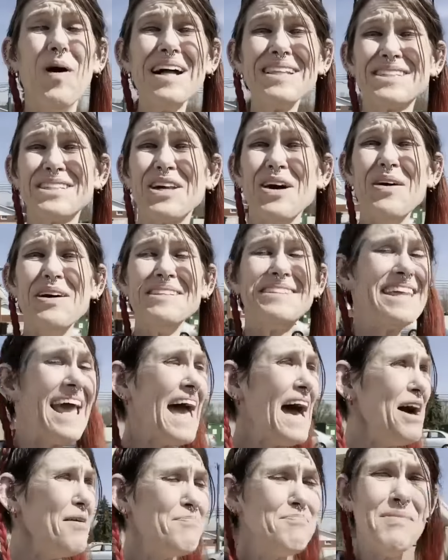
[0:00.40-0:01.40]
What's going
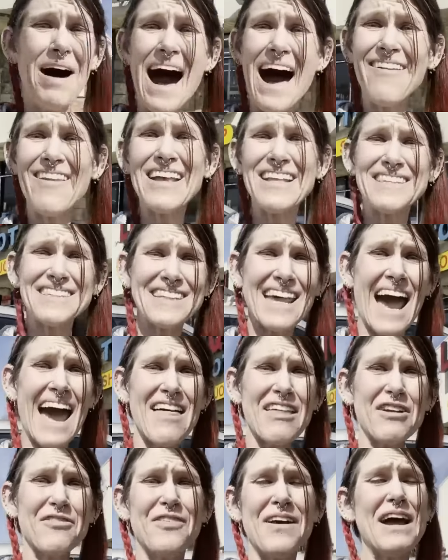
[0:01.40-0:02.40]
down, Molly
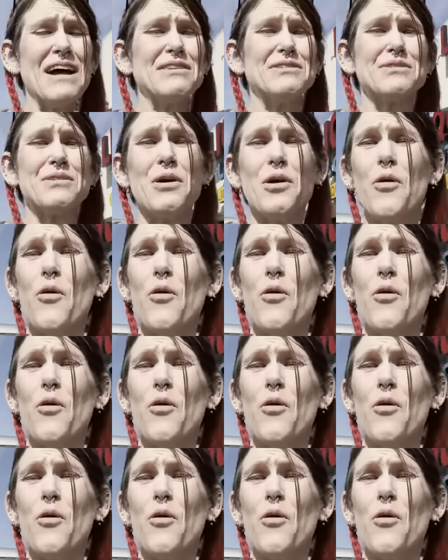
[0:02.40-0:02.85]
Schuyler fans?